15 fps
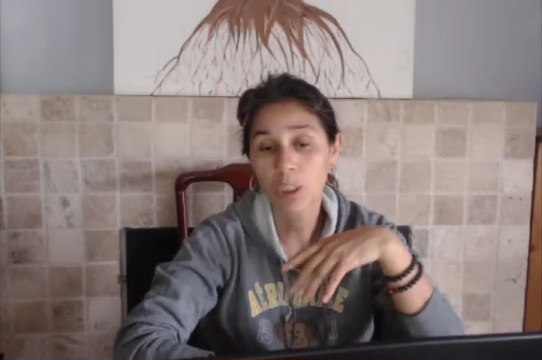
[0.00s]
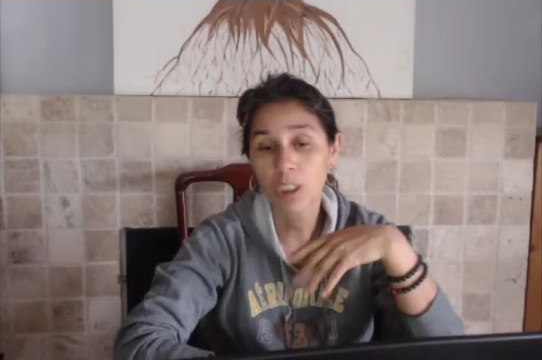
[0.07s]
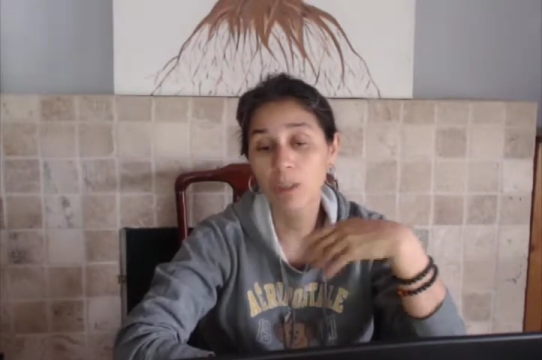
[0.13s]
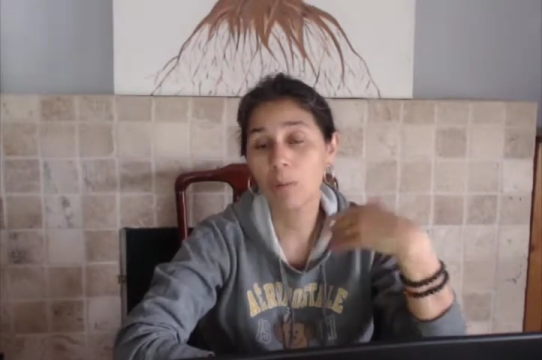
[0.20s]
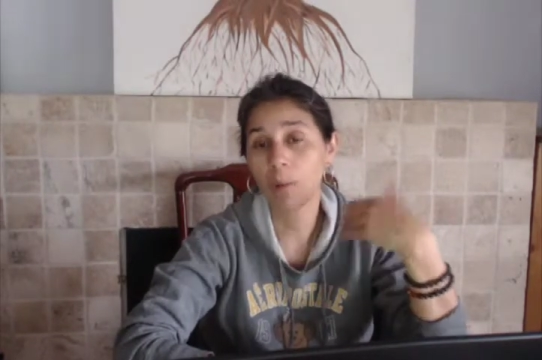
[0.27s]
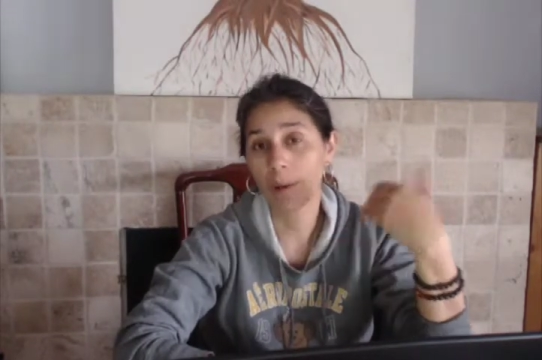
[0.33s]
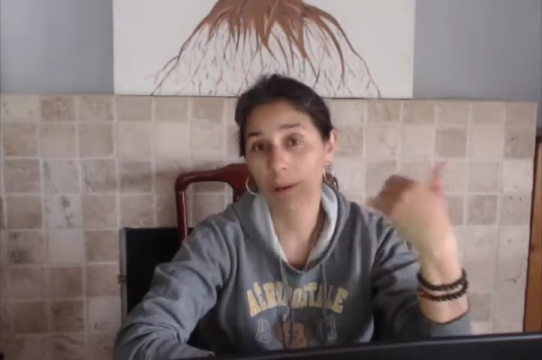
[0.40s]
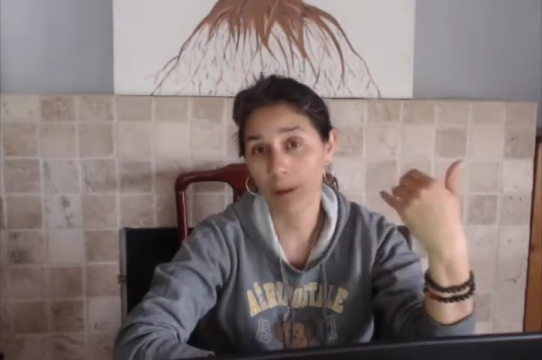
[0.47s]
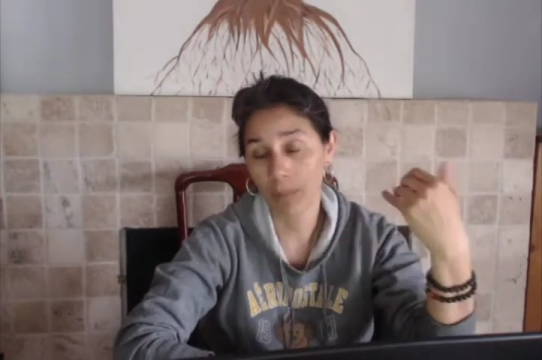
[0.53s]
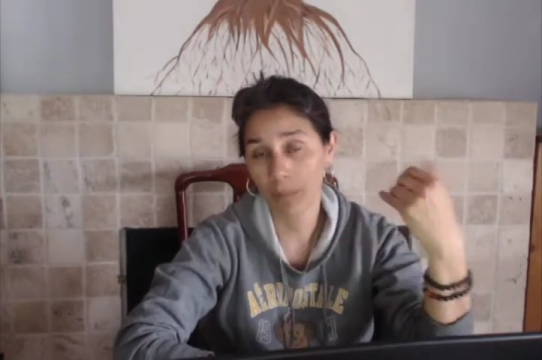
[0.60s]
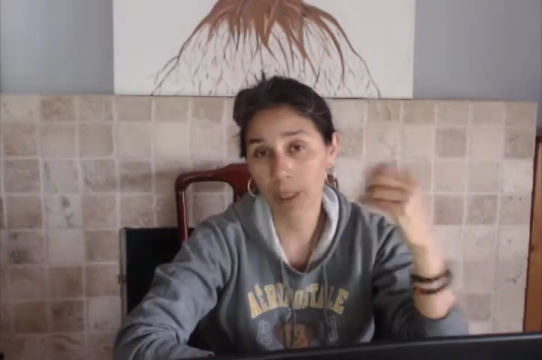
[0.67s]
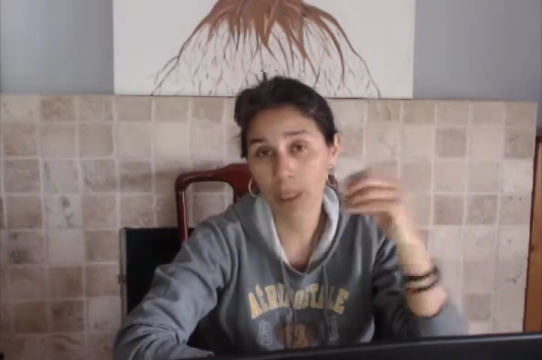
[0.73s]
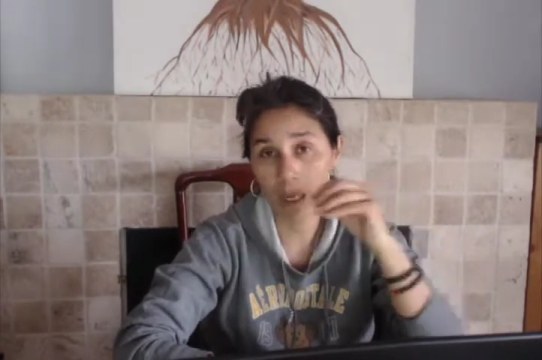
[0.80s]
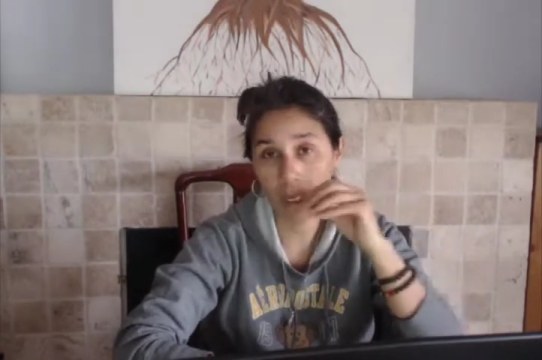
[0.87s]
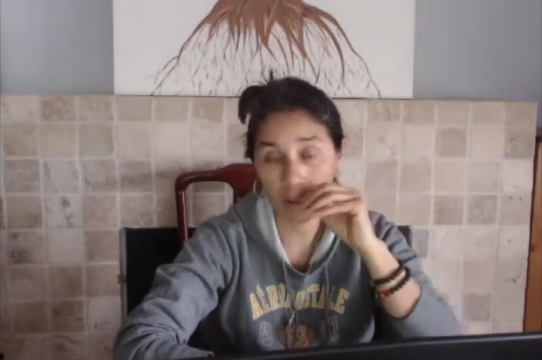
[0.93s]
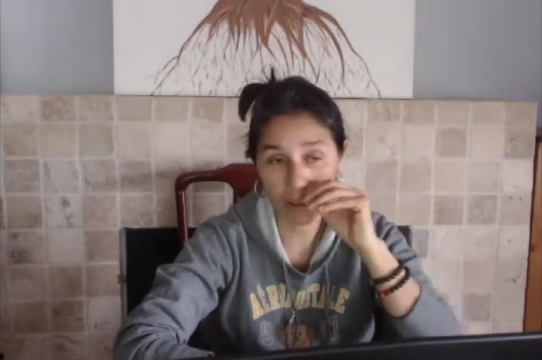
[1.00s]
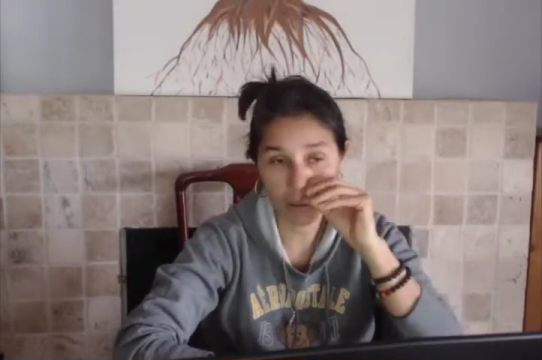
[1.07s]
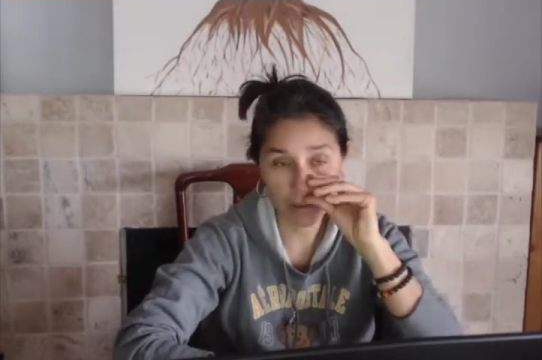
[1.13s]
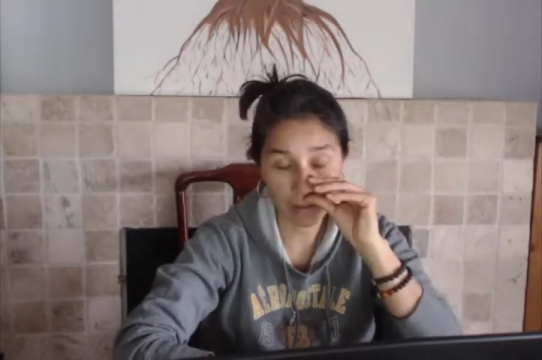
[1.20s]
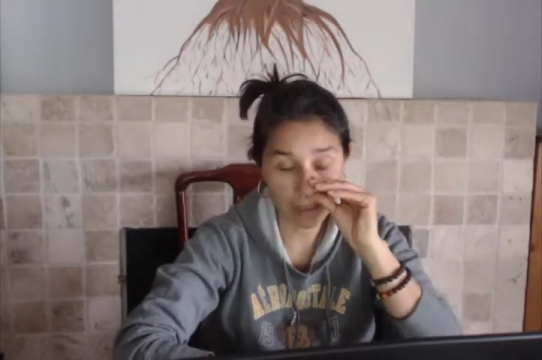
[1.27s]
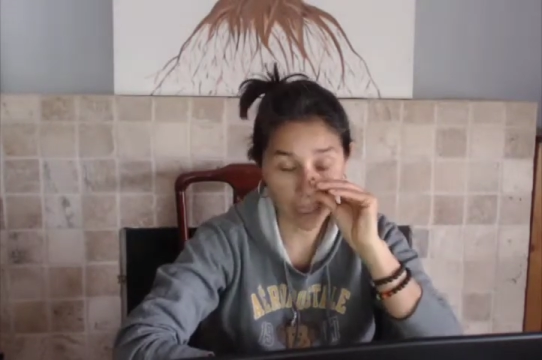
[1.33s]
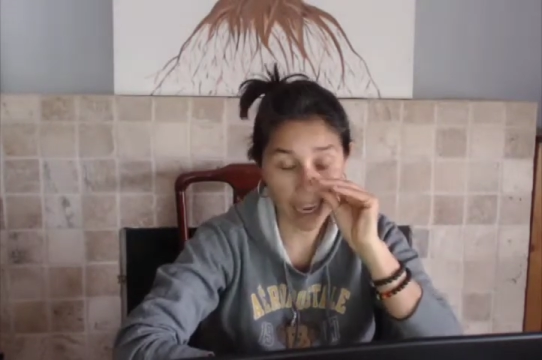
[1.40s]
deal with it because
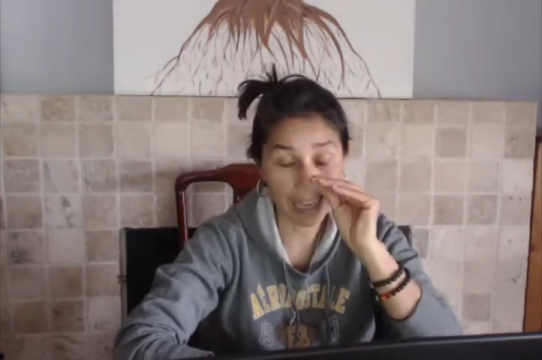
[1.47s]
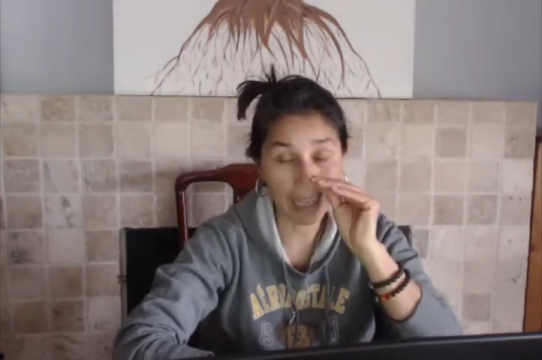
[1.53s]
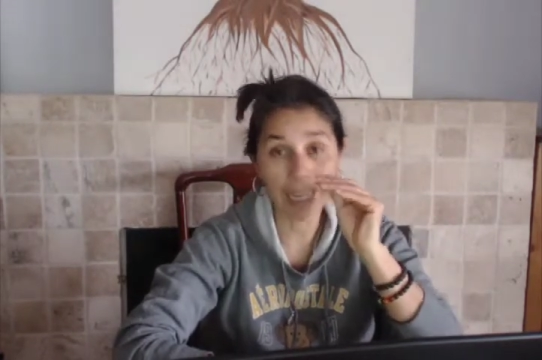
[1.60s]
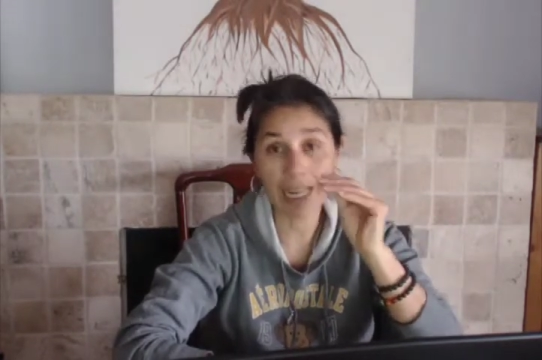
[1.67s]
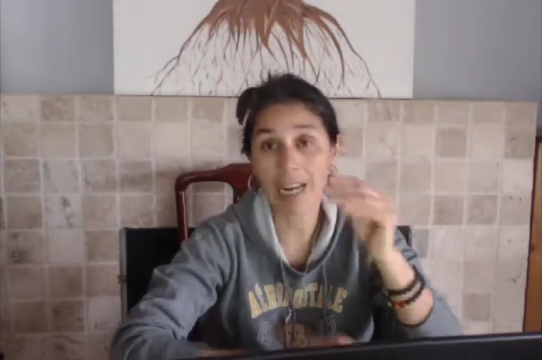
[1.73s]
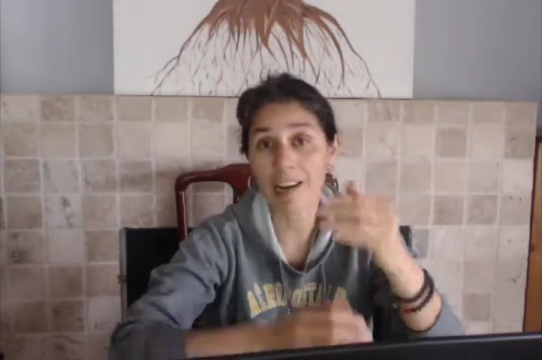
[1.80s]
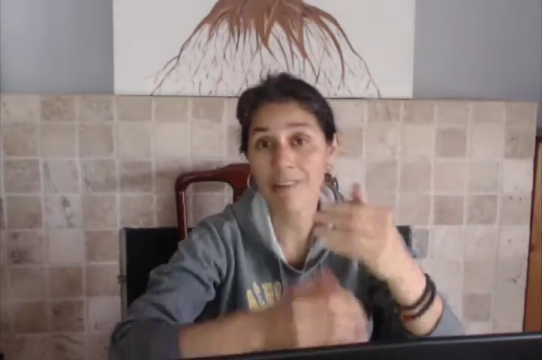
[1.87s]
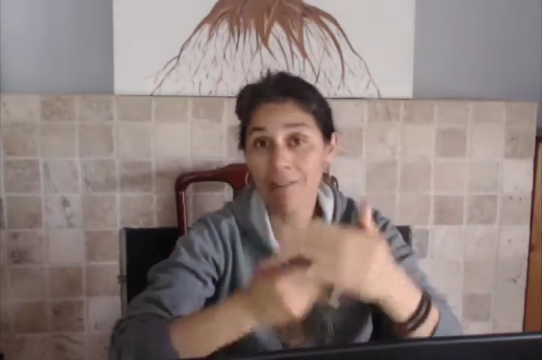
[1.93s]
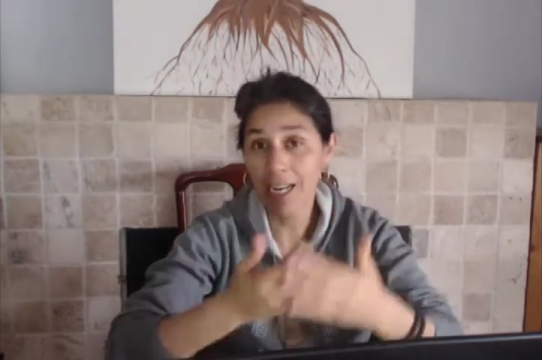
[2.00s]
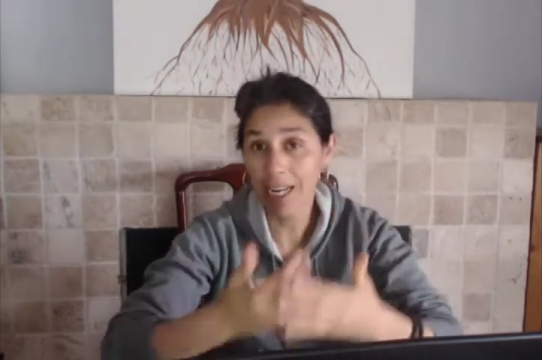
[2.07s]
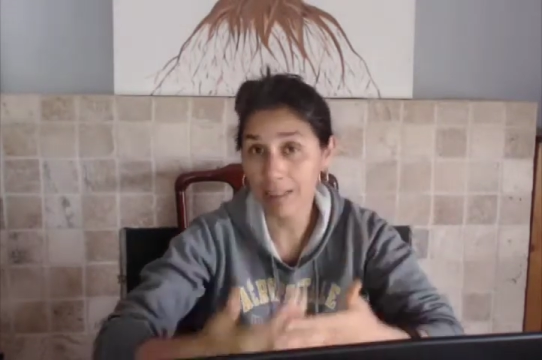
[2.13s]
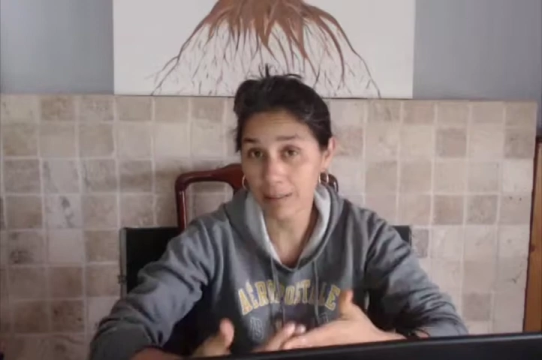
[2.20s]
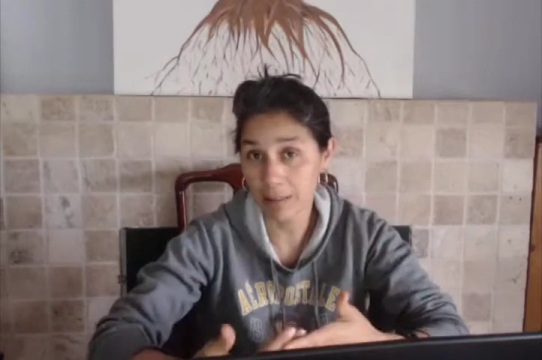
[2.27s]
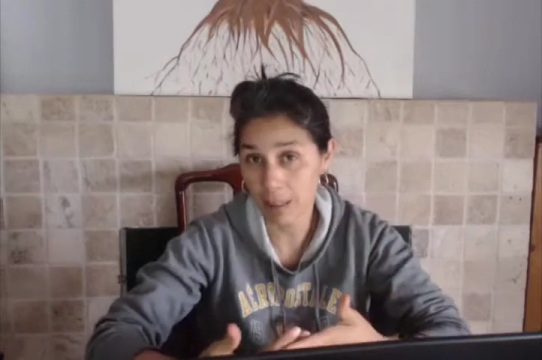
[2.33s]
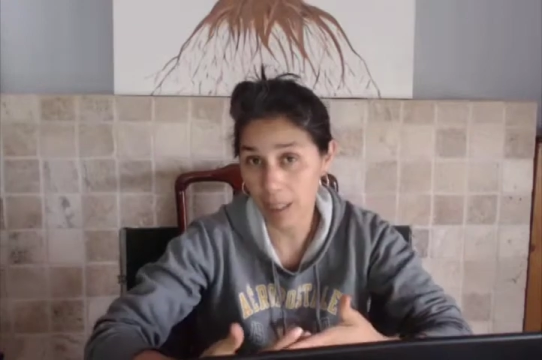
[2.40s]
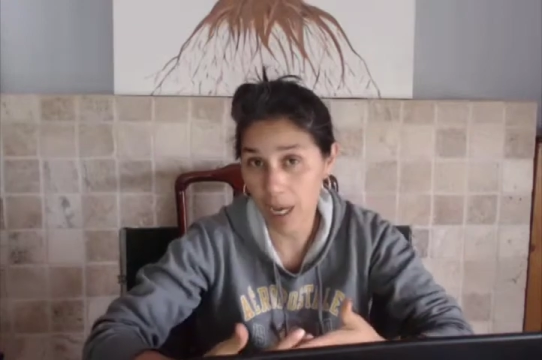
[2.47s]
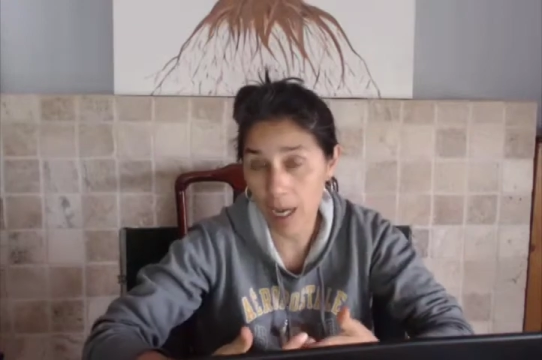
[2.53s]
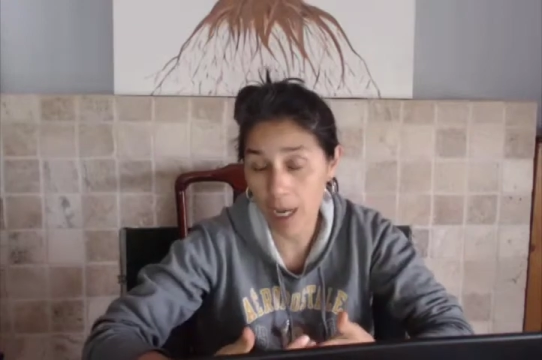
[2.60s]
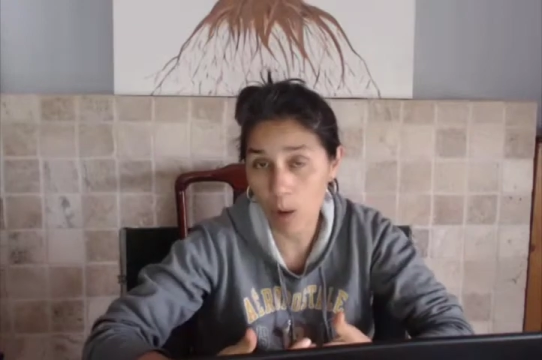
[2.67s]
I get anaphylexia,